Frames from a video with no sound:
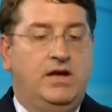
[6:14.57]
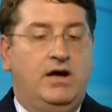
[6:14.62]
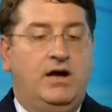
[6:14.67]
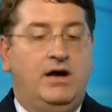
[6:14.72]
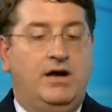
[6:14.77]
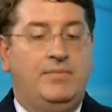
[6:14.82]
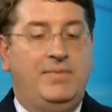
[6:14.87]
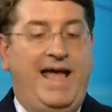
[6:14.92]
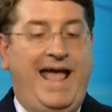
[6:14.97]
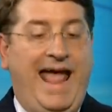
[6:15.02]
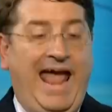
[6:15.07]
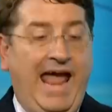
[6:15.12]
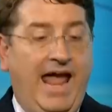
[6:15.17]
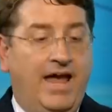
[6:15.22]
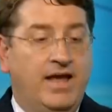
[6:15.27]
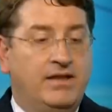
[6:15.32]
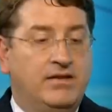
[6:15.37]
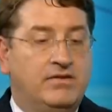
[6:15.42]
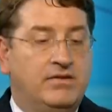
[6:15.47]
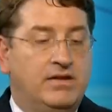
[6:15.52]

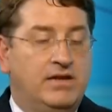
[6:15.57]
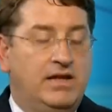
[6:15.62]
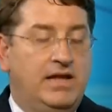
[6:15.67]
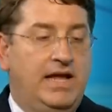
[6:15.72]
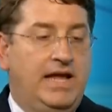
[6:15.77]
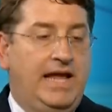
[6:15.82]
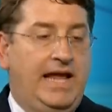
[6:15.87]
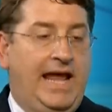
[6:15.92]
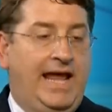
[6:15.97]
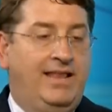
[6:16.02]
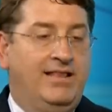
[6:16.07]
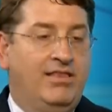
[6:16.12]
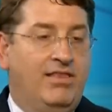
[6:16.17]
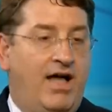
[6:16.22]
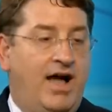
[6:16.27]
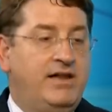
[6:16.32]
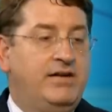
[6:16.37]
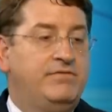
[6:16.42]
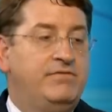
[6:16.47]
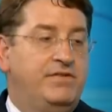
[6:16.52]
And in
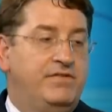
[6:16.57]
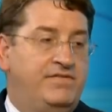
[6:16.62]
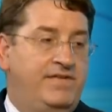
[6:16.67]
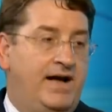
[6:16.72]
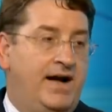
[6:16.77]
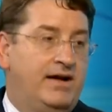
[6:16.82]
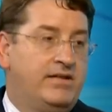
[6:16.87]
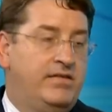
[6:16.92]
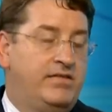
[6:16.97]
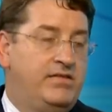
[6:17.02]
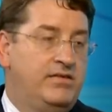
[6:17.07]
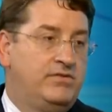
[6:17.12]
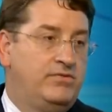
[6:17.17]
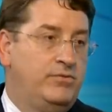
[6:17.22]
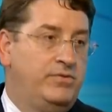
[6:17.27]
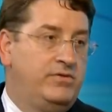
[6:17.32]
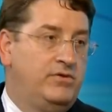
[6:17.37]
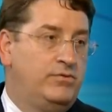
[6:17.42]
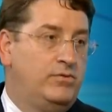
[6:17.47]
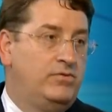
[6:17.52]
light of the fact that
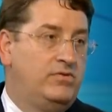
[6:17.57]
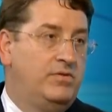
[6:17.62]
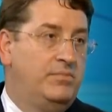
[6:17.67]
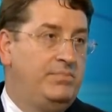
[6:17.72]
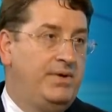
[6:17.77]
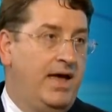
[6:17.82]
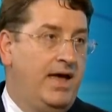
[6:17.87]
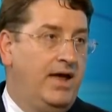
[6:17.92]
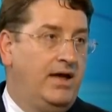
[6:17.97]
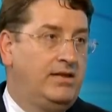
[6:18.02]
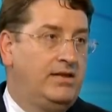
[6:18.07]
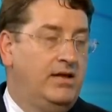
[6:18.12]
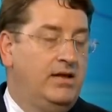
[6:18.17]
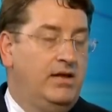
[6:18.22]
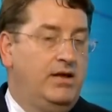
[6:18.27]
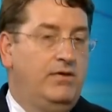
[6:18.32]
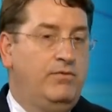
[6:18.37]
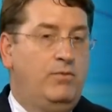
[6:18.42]
this was a bank